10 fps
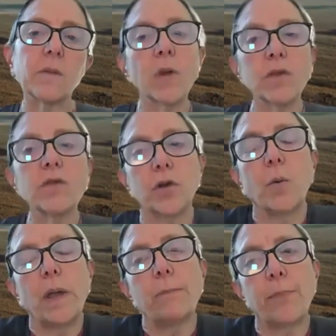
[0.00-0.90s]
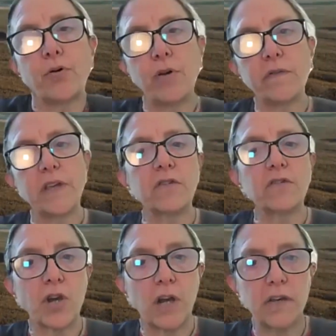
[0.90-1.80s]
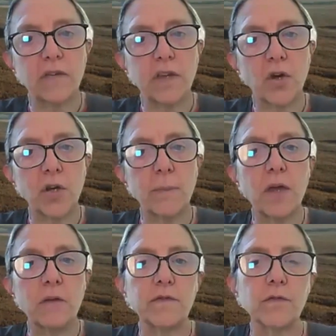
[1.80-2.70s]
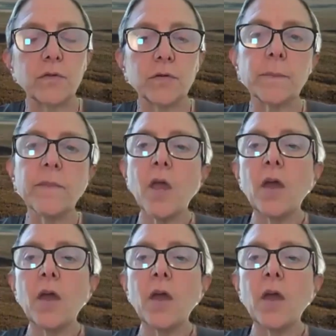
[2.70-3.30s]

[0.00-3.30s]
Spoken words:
improving Australia's economy overall.